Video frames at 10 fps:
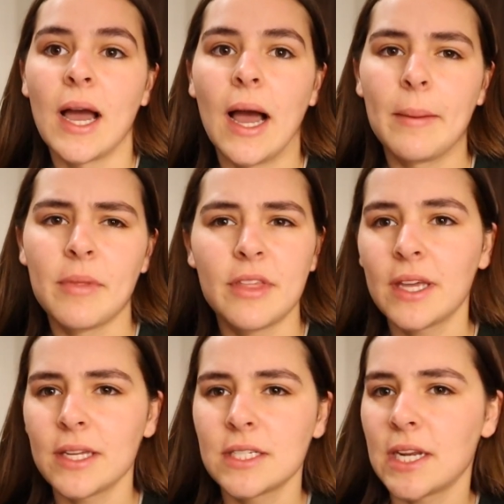I'm
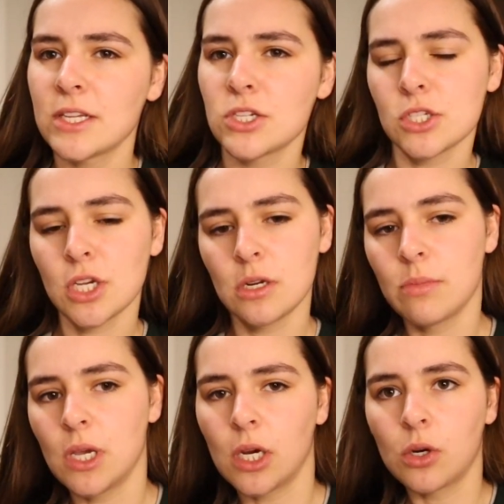thinking today's just going to
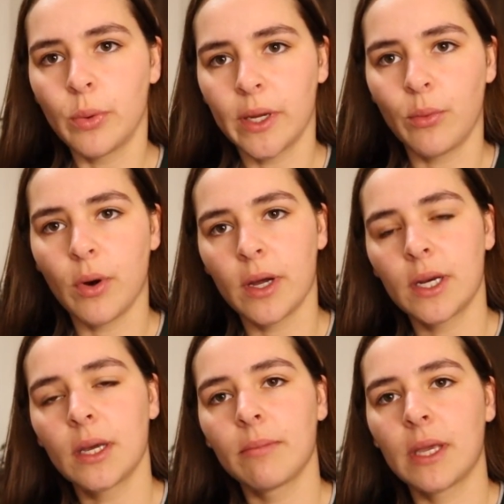be a quick
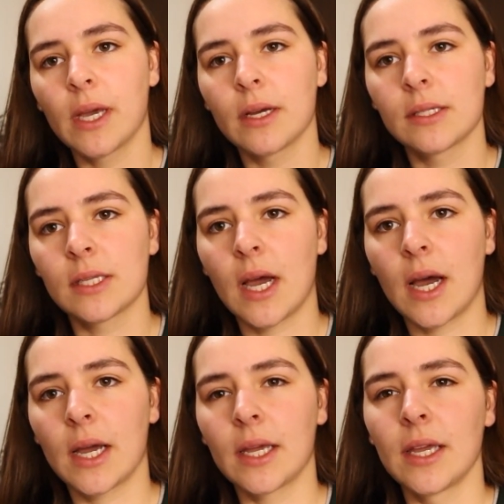one because
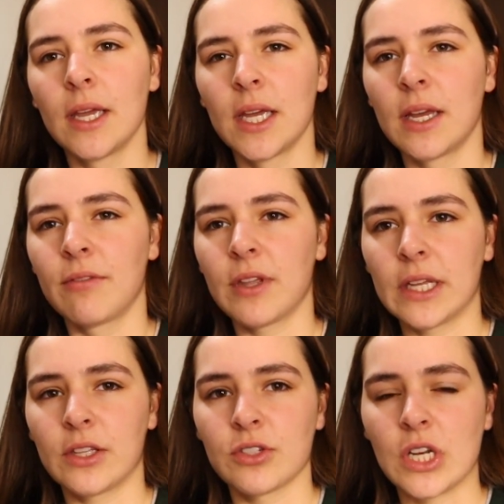I feel
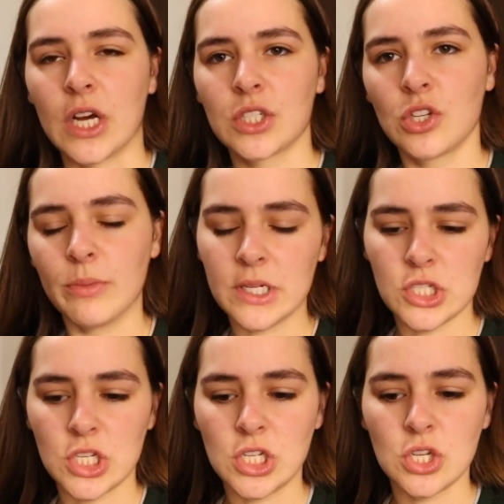like there's not too
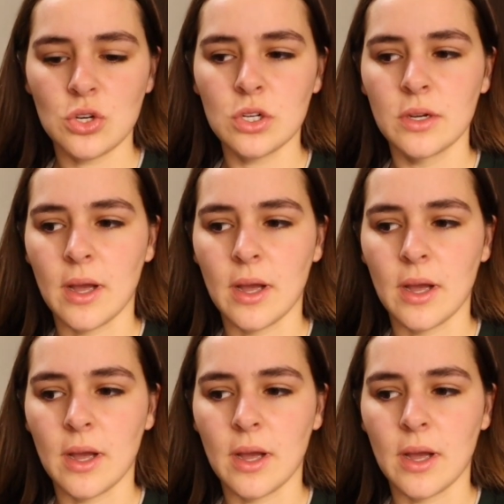much to do.